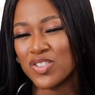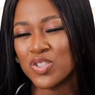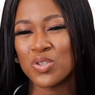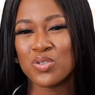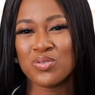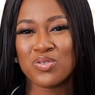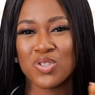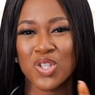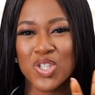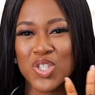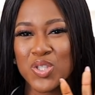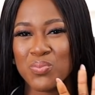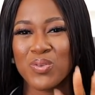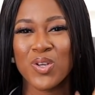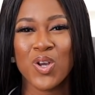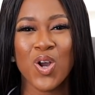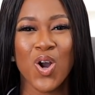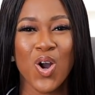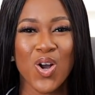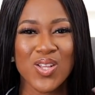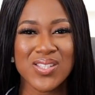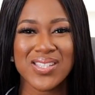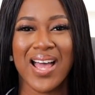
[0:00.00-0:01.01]
So just
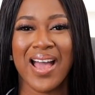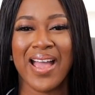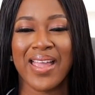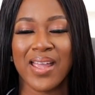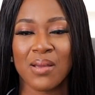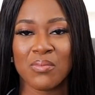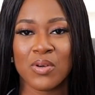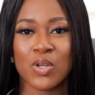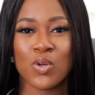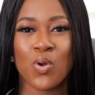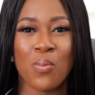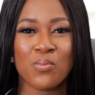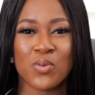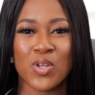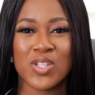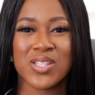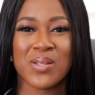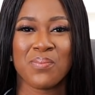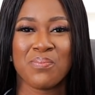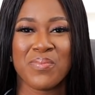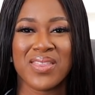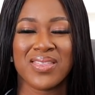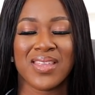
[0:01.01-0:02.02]
because I am at home
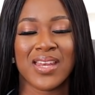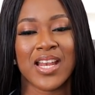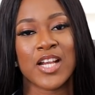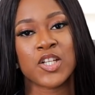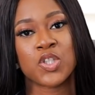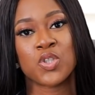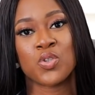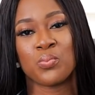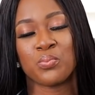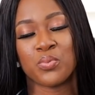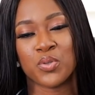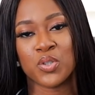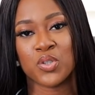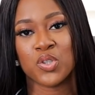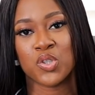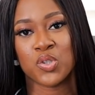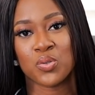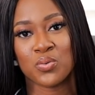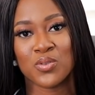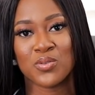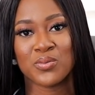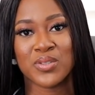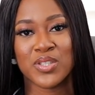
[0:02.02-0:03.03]
doesn't mean that I shouldn't put on
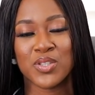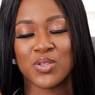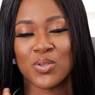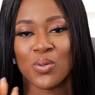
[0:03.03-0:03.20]
jewelry.